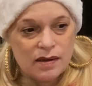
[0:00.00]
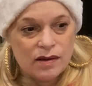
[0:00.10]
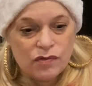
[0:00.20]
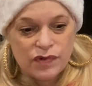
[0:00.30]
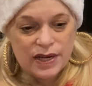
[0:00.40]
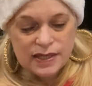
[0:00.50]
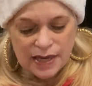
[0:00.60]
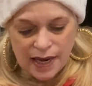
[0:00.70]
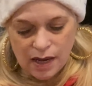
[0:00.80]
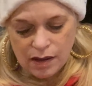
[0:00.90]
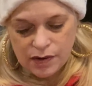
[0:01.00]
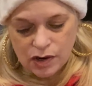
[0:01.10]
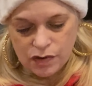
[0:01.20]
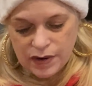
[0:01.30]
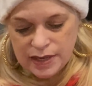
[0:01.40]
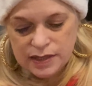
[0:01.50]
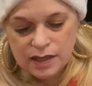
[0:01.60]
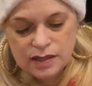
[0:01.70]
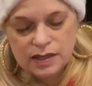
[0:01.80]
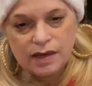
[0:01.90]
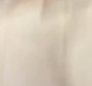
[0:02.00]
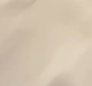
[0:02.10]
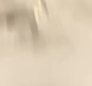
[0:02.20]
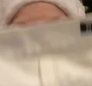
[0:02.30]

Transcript: Retail, they're crazy because Black